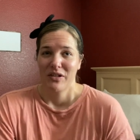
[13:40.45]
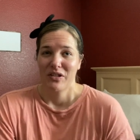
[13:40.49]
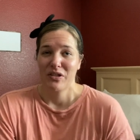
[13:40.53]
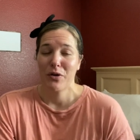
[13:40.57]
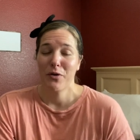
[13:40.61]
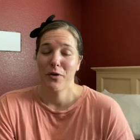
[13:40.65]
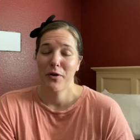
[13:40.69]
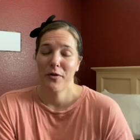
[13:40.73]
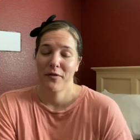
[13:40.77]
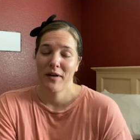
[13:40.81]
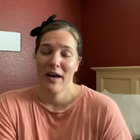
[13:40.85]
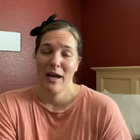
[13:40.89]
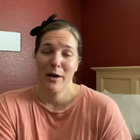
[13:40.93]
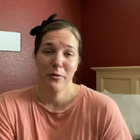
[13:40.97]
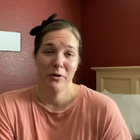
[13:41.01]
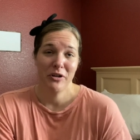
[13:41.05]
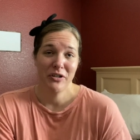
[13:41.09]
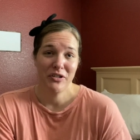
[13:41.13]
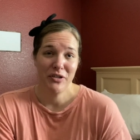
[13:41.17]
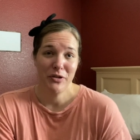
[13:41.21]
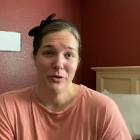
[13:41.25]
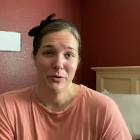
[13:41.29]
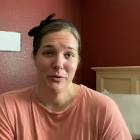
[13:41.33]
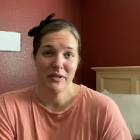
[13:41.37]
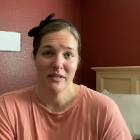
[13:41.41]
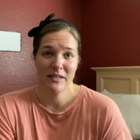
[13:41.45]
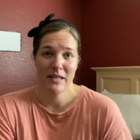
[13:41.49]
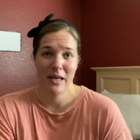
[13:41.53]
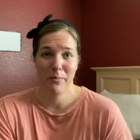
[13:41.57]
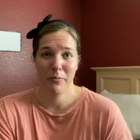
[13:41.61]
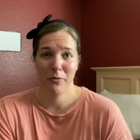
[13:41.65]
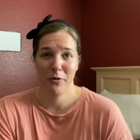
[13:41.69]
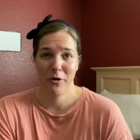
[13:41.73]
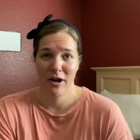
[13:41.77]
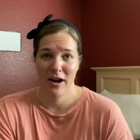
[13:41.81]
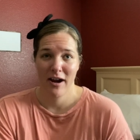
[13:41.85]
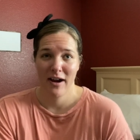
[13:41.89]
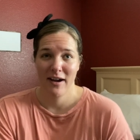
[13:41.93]
So if I were to
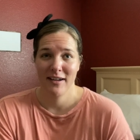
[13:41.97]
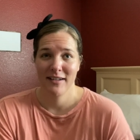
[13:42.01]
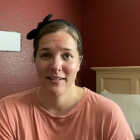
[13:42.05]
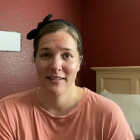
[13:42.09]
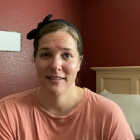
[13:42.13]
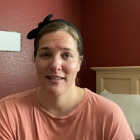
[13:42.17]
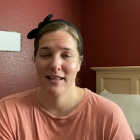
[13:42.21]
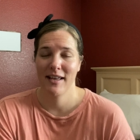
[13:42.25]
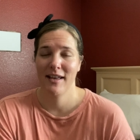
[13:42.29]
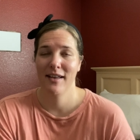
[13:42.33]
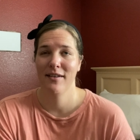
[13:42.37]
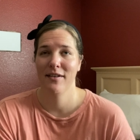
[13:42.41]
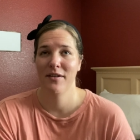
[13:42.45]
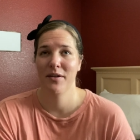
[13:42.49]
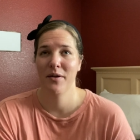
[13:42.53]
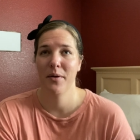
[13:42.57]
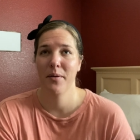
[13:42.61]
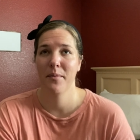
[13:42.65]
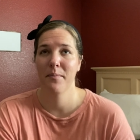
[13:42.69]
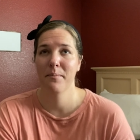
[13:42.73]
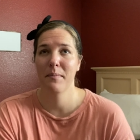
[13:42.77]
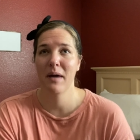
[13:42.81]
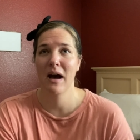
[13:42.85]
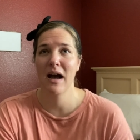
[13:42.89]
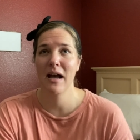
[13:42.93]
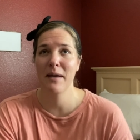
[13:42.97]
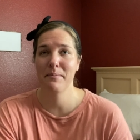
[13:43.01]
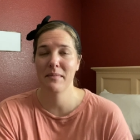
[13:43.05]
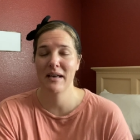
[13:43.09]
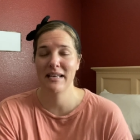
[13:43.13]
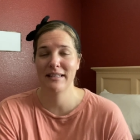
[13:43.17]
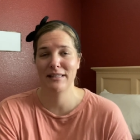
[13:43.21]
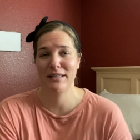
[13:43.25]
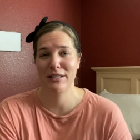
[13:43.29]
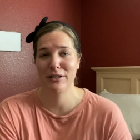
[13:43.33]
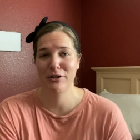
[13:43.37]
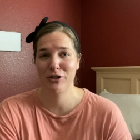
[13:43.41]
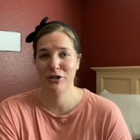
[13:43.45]
summarize my
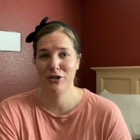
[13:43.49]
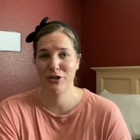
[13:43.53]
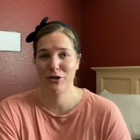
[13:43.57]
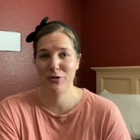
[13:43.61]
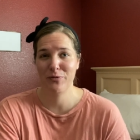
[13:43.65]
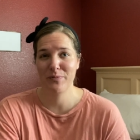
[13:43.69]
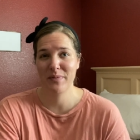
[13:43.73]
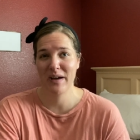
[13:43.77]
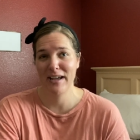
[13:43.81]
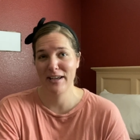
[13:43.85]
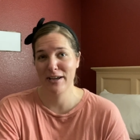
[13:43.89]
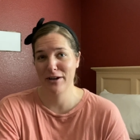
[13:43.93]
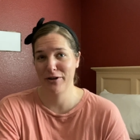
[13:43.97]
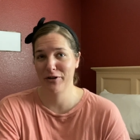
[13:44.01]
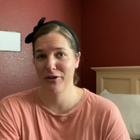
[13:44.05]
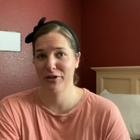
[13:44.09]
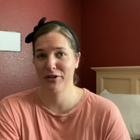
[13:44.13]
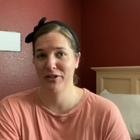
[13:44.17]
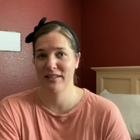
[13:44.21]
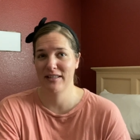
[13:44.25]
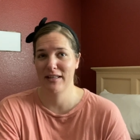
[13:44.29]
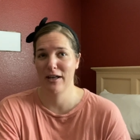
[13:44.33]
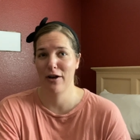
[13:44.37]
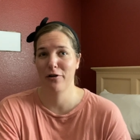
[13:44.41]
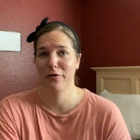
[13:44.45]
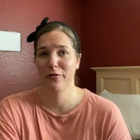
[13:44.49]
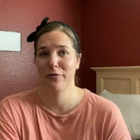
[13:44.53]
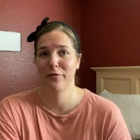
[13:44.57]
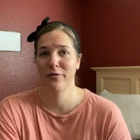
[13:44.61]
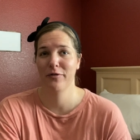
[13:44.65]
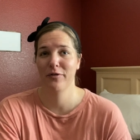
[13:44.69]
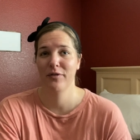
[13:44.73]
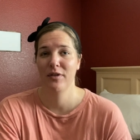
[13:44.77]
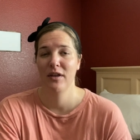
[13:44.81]
message to my younger self,